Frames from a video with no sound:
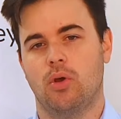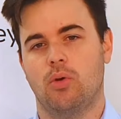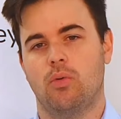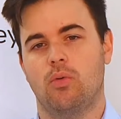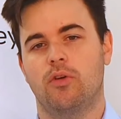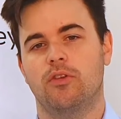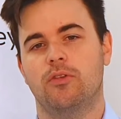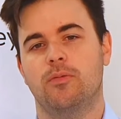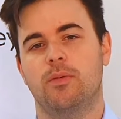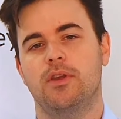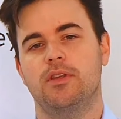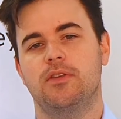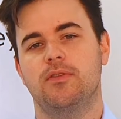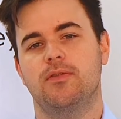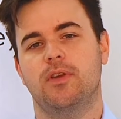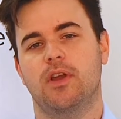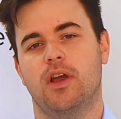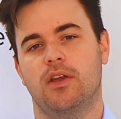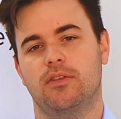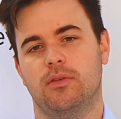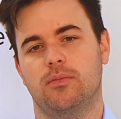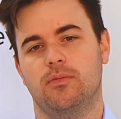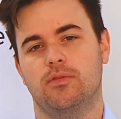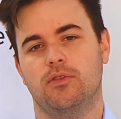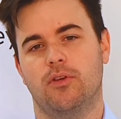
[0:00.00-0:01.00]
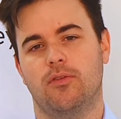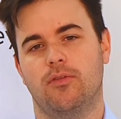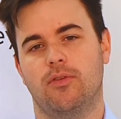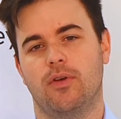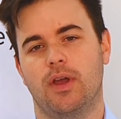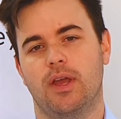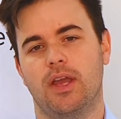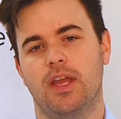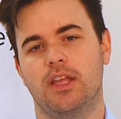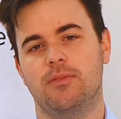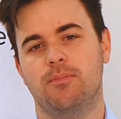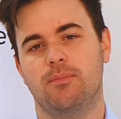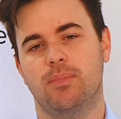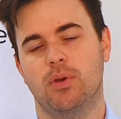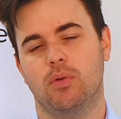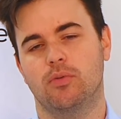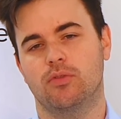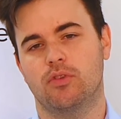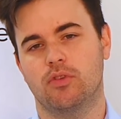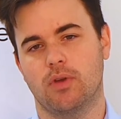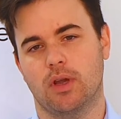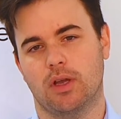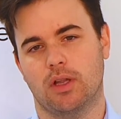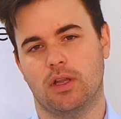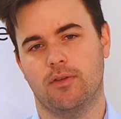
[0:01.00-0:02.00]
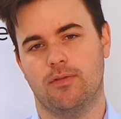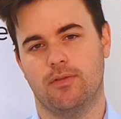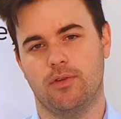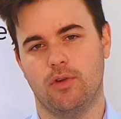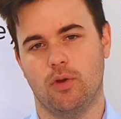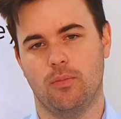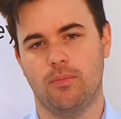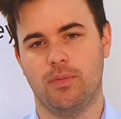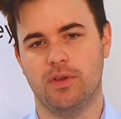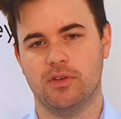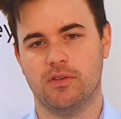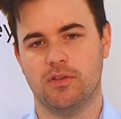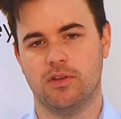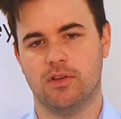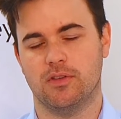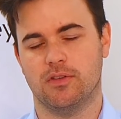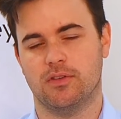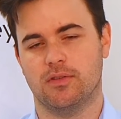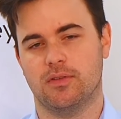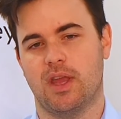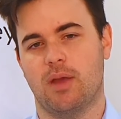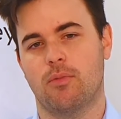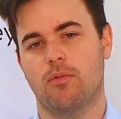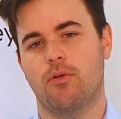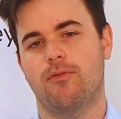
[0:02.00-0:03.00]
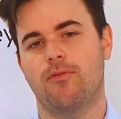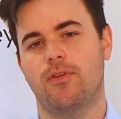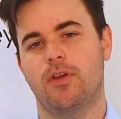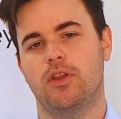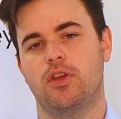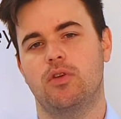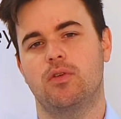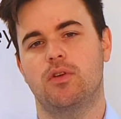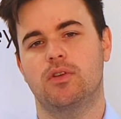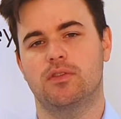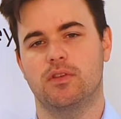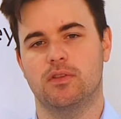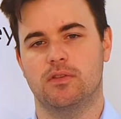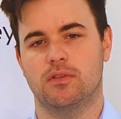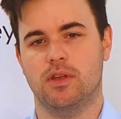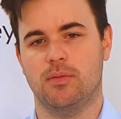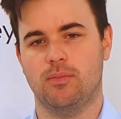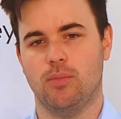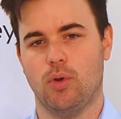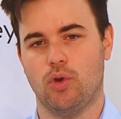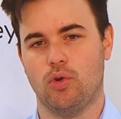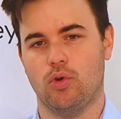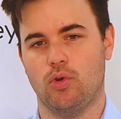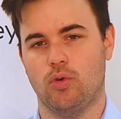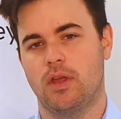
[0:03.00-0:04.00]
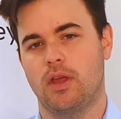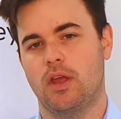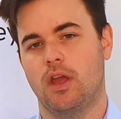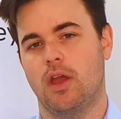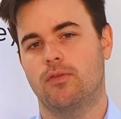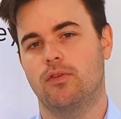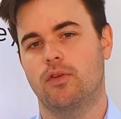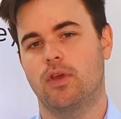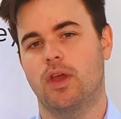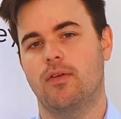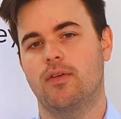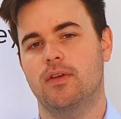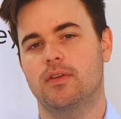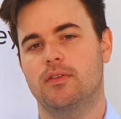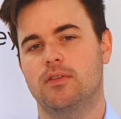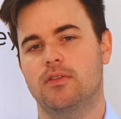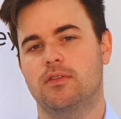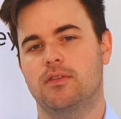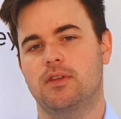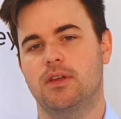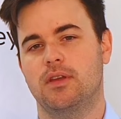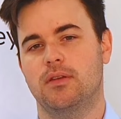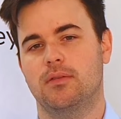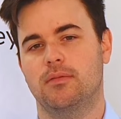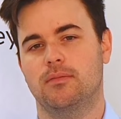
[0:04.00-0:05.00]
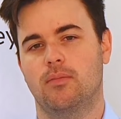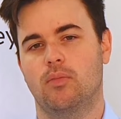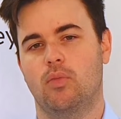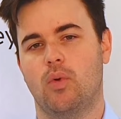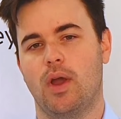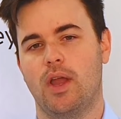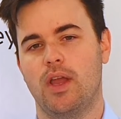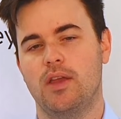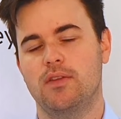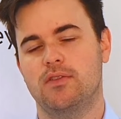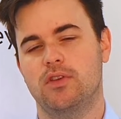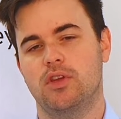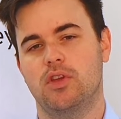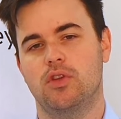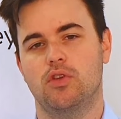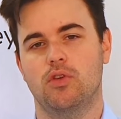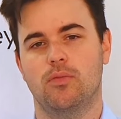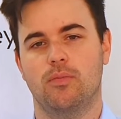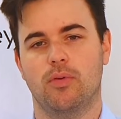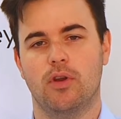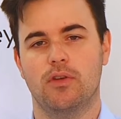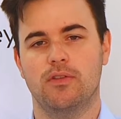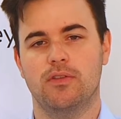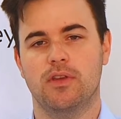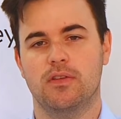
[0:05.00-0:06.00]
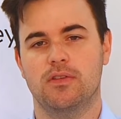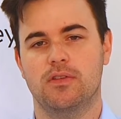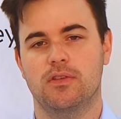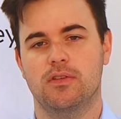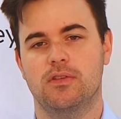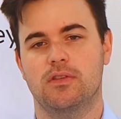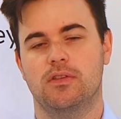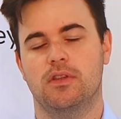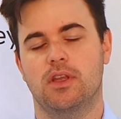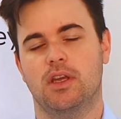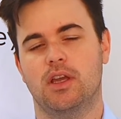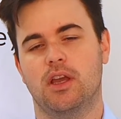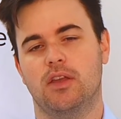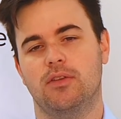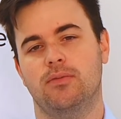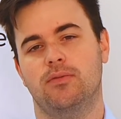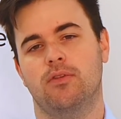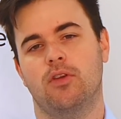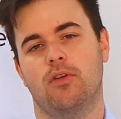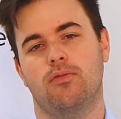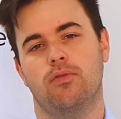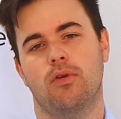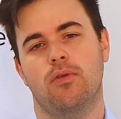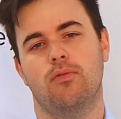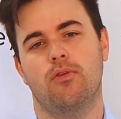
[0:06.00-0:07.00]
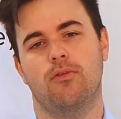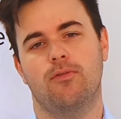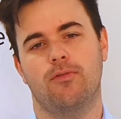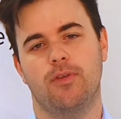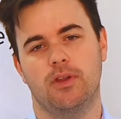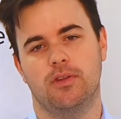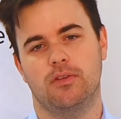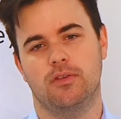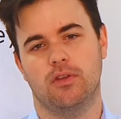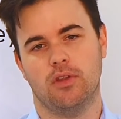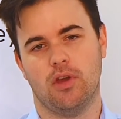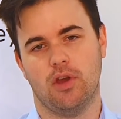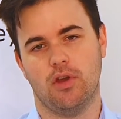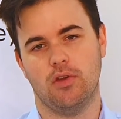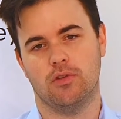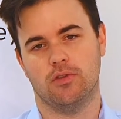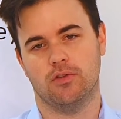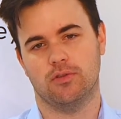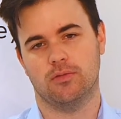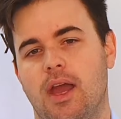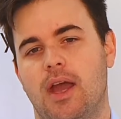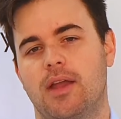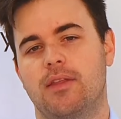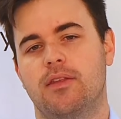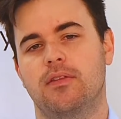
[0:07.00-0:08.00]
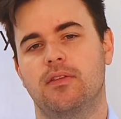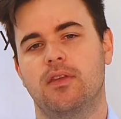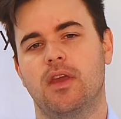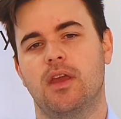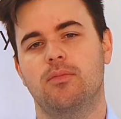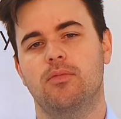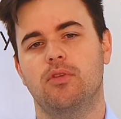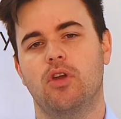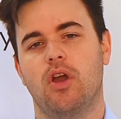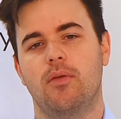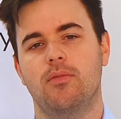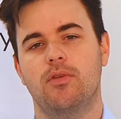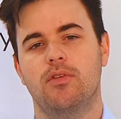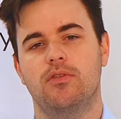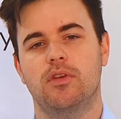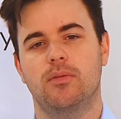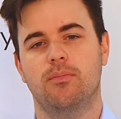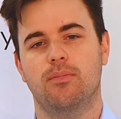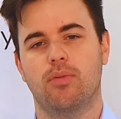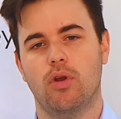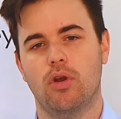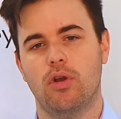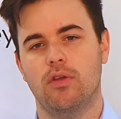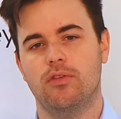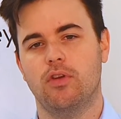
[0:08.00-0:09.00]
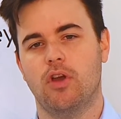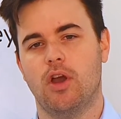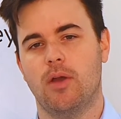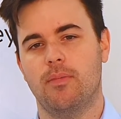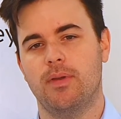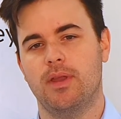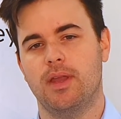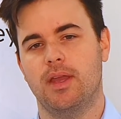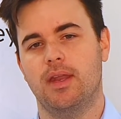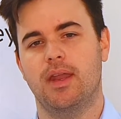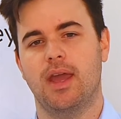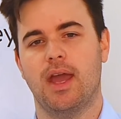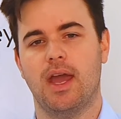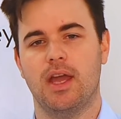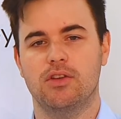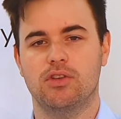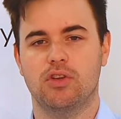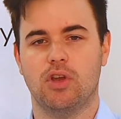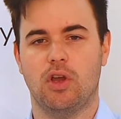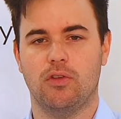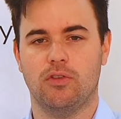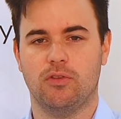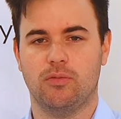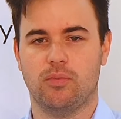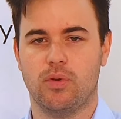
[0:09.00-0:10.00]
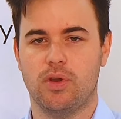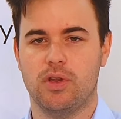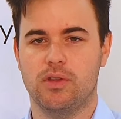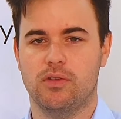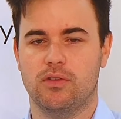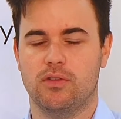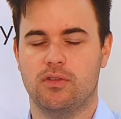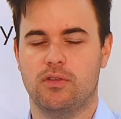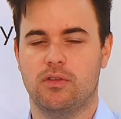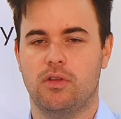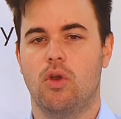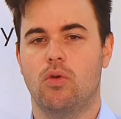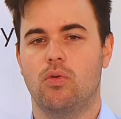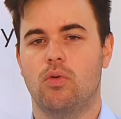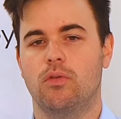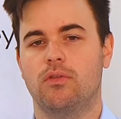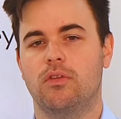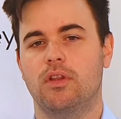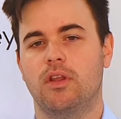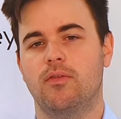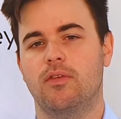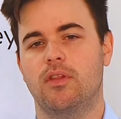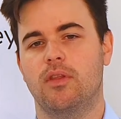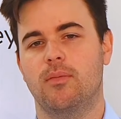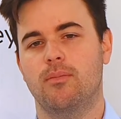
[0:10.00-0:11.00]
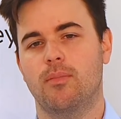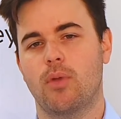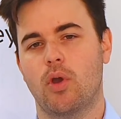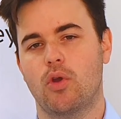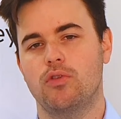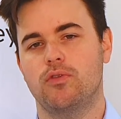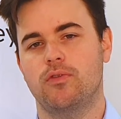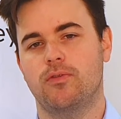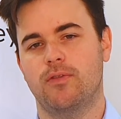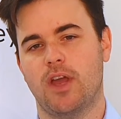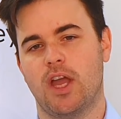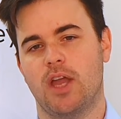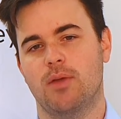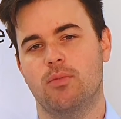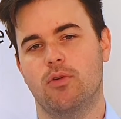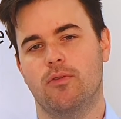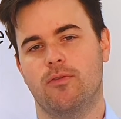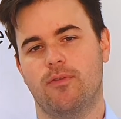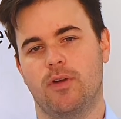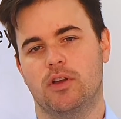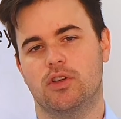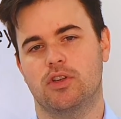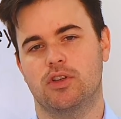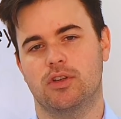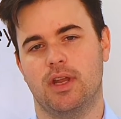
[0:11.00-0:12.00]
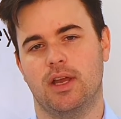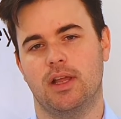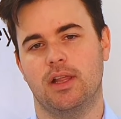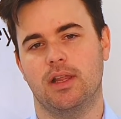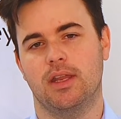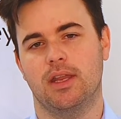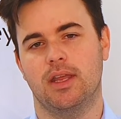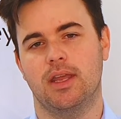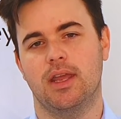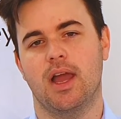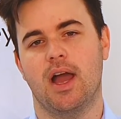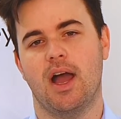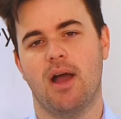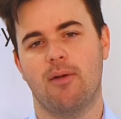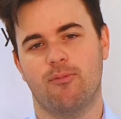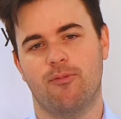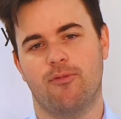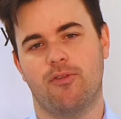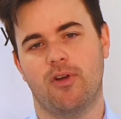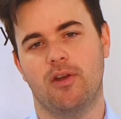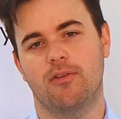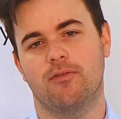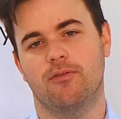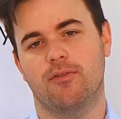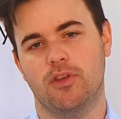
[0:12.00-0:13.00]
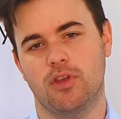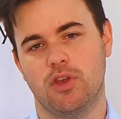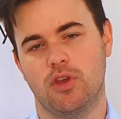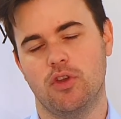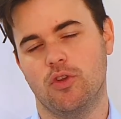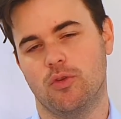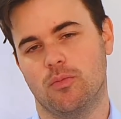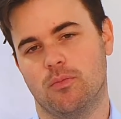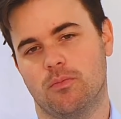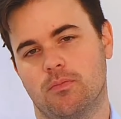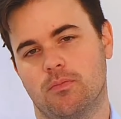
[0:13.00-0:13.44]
Whereas a piece of custom software, it's built directly for your business and will fit your existing model. If you have existing ways that you do processes, the custom software will fit to those. At the same time, using prototyping and agile sprints, you'll deliver the most valuable functionality up front for you.